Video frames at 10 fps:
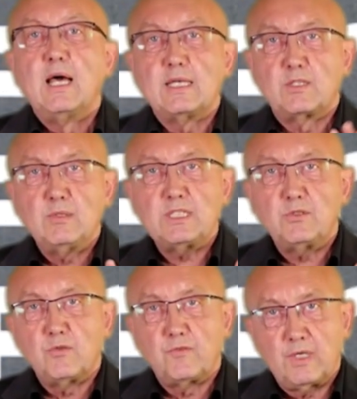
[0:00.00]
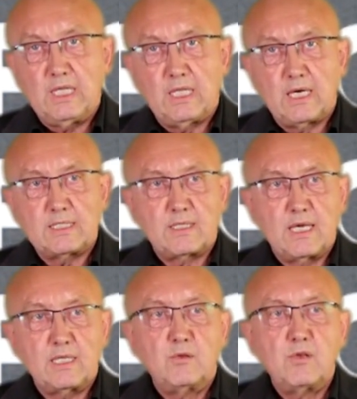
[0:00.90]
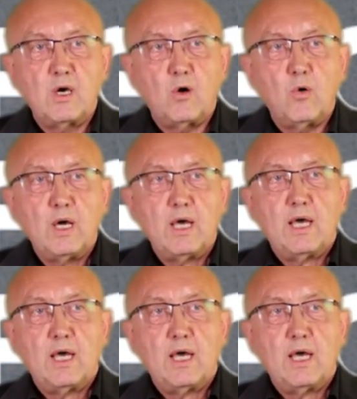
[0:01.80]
As soon as you've realized that, you know